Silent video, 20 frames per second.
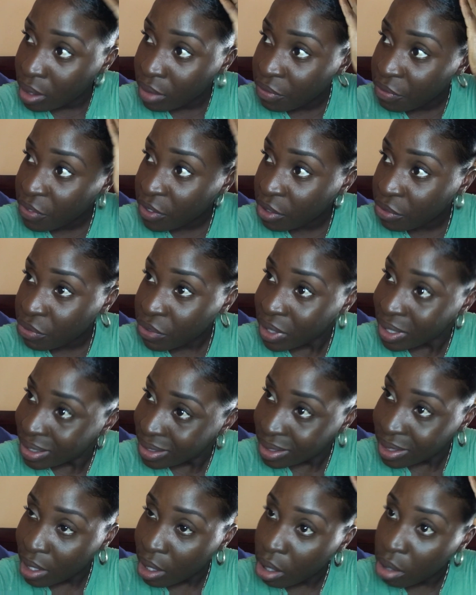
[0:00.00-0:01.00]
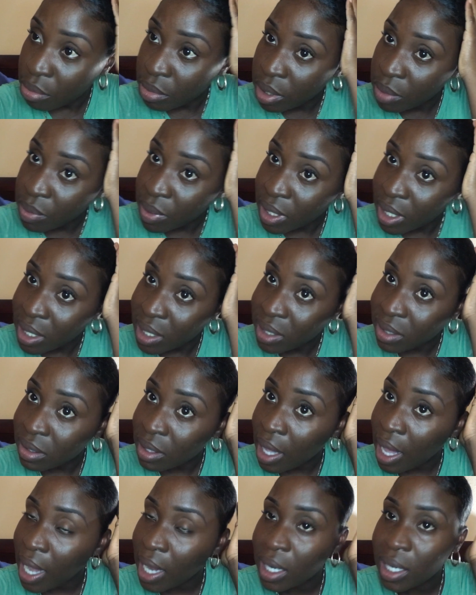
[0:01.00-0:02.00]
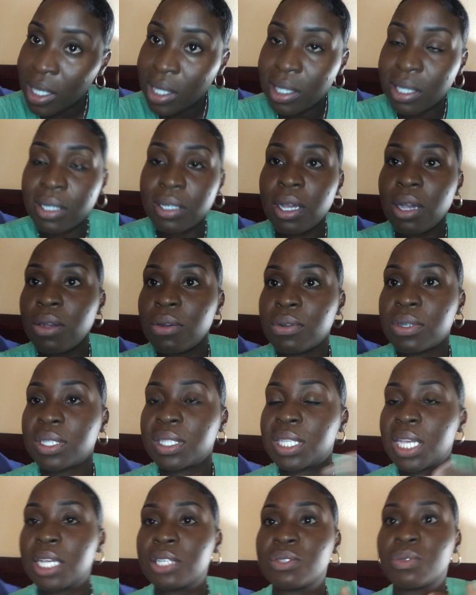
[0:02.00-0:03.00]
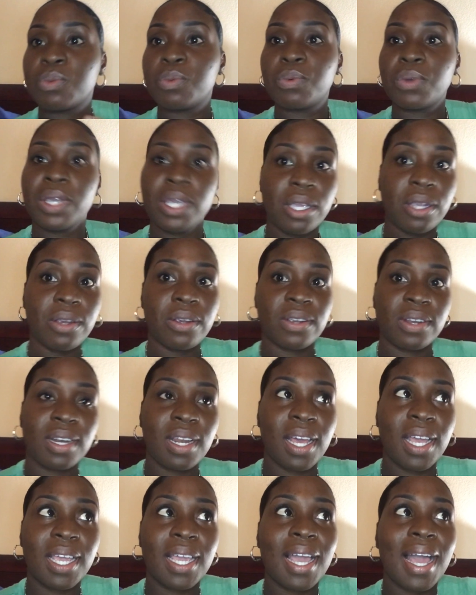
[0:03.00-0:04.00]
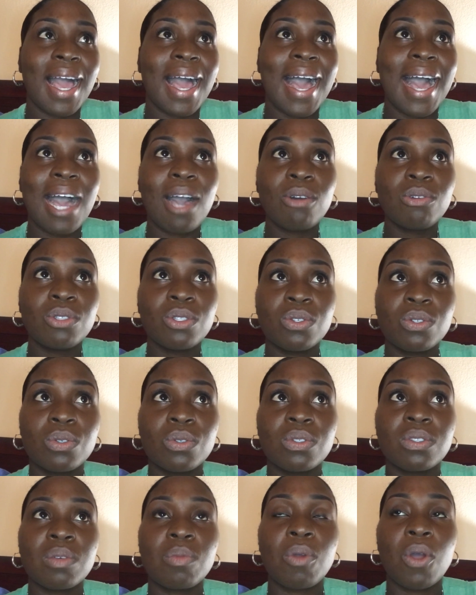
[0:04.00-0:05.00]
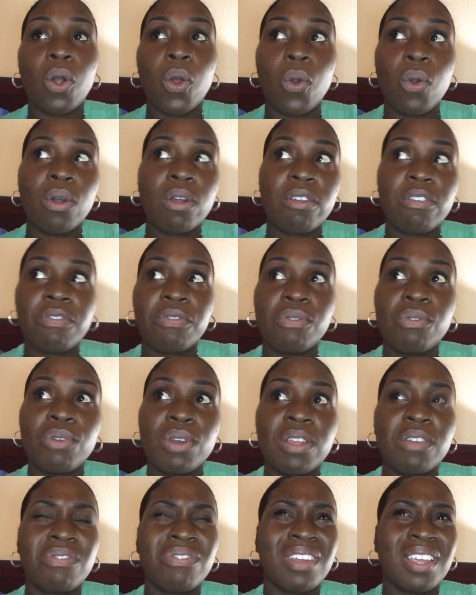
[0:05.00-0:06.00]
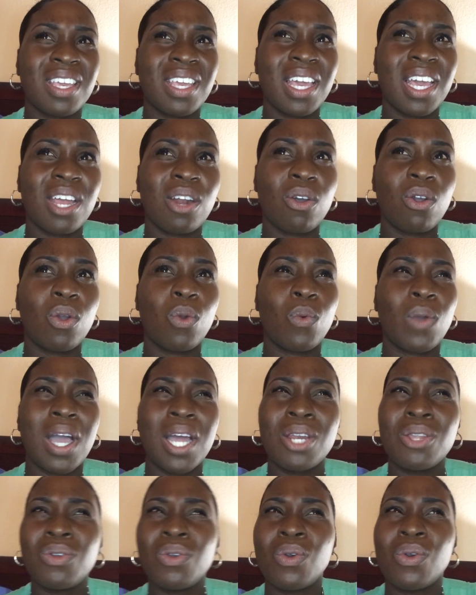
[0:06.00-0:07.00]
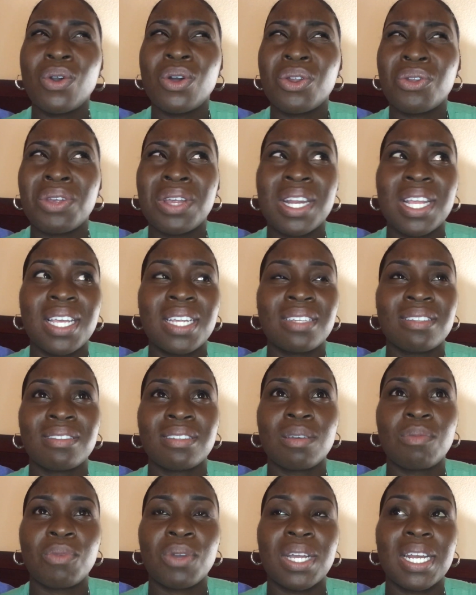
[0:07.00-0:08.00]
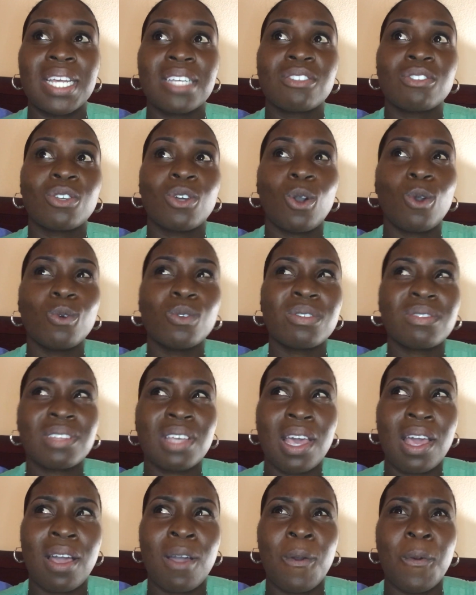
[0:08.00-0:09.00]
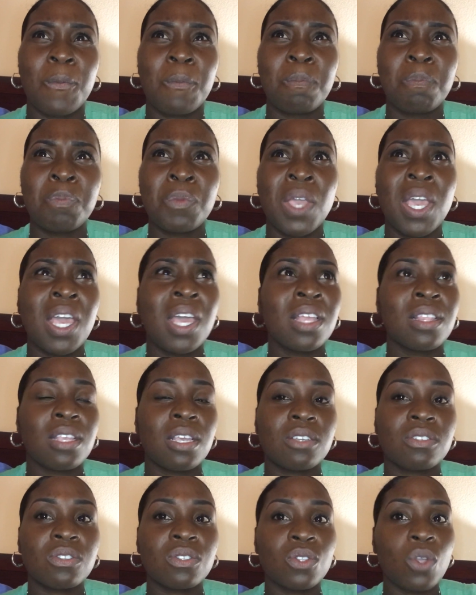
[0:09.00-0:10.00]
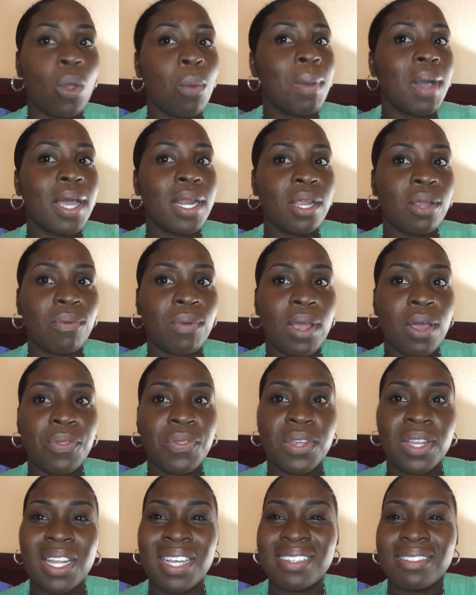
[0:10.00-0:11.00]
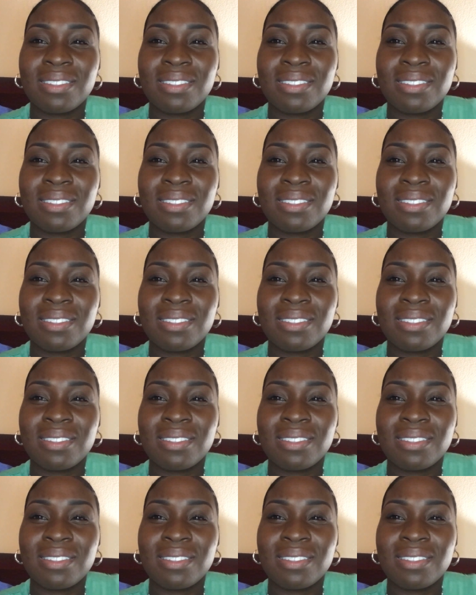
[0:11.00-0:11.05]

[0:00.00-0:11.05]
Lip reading: feel free to tell me, because I need to know, because that's weird. Like, how do someone order food and forget, or why do you order it in somewhere that's ghost town? There's nobody around there.